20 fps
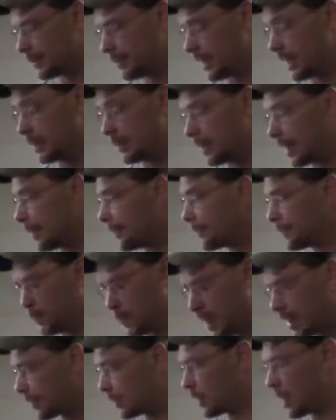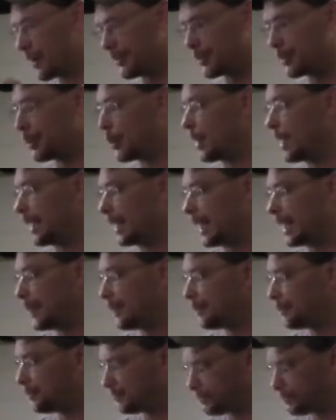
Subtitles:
Anyway, wandering off the point again.